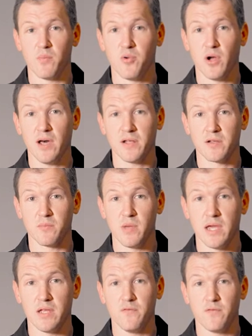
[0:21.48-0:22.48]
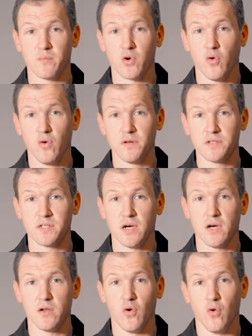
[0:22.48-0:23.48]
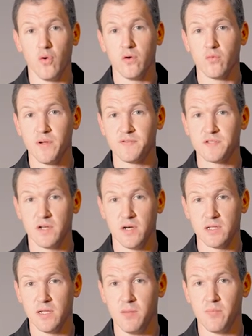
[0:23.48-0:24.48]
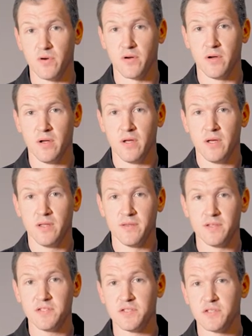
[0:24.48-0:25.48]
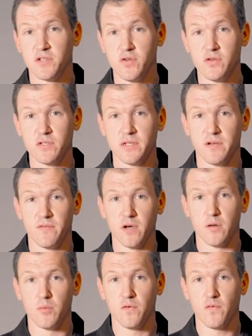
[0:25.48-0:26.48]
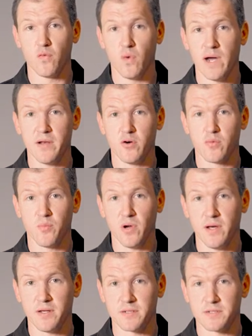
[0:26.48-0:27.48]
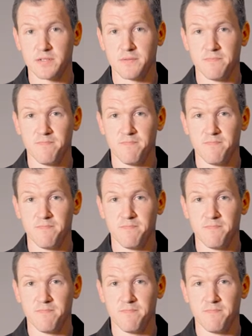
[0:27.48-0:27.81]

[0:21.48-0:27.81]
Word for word: a product made from quarter sawn or rift sawn lumber. This is usually available for white oak products.